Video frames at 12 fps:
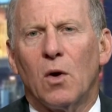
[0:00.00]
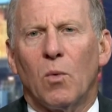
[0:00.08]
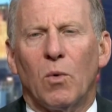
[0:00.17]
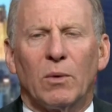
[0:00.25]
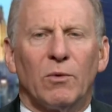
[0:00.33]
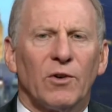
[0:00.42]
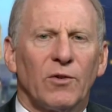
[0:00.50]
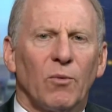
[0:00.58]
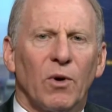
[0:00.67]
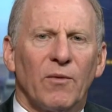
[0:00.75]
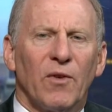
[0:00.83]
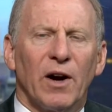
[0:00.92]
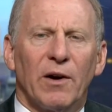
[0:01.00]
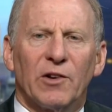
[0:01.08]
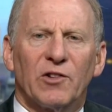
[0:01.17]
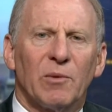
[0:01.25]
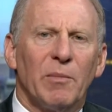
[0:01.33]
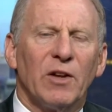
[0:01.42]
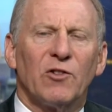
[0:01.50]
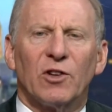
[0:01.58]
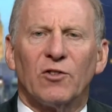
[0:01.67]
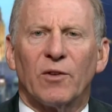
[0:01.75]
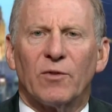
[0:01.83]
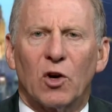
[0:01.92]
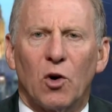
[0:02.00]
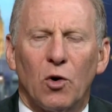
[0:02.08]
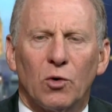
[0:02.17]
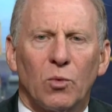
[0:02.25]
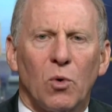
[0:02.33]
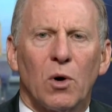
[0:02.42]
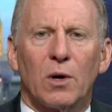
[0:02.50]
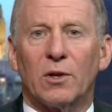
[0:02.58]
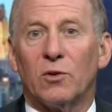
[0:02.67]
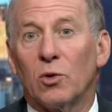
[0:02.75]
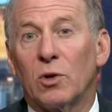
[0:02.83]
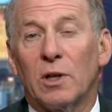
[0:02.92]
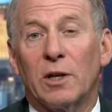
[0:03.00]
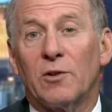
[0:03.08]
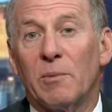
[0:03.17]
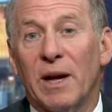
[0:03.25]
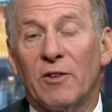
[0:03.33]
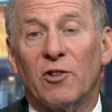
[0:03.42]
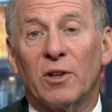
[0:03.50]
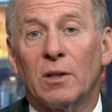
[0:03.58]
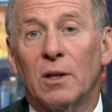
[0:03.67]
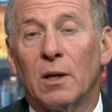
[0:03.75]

One were, were various dimensions of the Cold War, the nuclear dimension,